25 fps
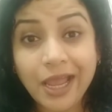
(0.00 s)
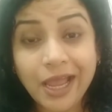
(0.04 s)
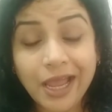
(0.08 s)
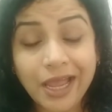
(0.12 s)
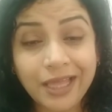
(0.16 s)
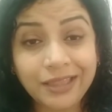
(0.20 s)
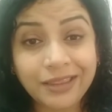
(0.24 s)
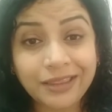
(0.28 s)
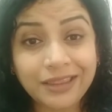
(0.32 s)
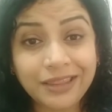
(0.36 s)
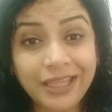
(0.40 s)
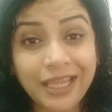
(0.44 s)

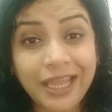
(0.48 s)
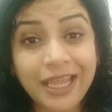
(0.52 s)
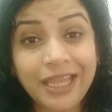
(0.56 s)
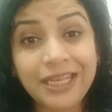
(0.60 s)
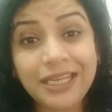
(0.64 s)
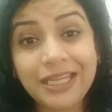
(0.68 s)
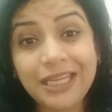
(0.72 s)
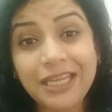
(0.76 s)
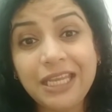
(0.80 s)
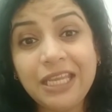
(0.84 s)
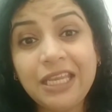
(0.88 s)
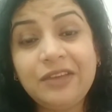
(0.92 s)
and
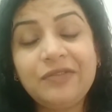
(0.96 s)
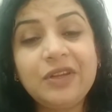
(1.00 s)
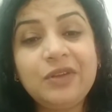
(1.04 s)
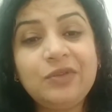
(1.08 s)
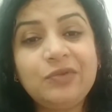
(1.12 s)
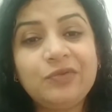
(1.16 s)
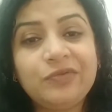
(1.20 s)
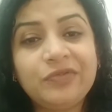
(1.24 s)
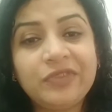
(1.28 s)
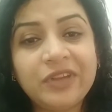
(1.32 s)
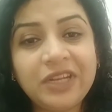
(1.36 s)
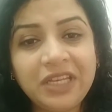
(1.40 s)
then
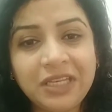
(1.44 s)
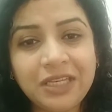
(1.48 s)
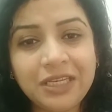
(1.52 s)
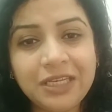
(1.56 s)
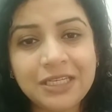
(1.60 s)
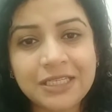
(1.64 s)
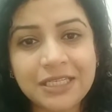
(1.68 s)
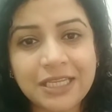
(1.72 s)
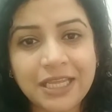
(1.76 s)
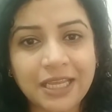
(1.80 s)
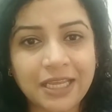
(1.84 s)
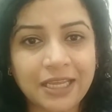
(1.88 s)
even
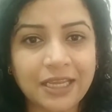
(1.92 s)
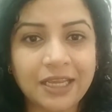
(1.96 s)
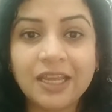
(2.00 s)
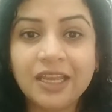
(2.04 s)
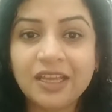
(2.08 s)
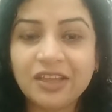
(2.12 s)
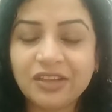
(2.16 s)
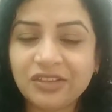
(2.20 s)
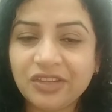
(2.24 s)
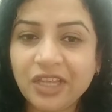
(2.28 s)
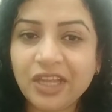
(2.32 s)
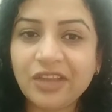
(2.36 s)
witnessing
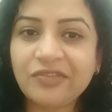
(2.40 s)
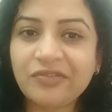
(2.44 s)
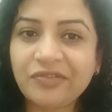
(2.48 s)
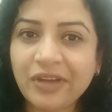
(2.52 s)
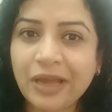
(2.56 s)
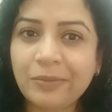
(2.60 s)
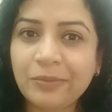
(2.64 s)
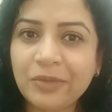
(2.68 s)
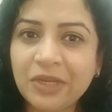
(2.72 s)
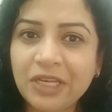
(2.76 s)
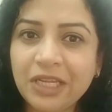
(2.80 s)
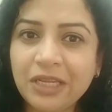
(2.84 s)
their
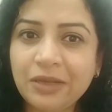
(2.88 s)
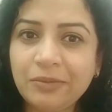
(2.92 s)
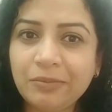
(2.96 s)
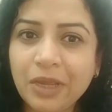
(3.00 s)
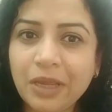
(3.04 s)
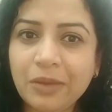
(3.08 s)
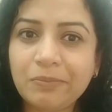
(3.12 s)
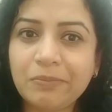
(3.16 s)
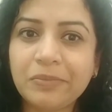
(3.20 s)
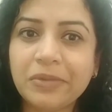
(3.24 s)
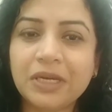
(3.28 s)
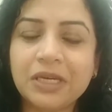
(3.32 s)
family
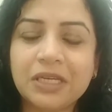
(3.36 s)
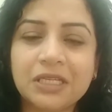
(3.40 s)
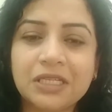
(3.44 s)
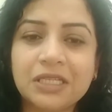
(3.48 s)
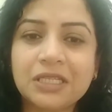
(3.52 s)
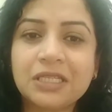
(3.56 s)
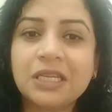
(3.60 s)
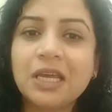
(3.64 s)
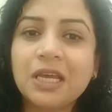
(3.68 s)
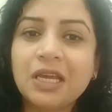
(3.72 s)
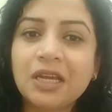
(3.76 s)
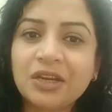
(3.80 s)

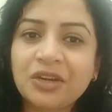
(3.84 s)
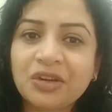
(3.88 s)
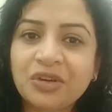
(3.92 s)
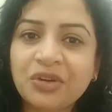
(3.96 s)
members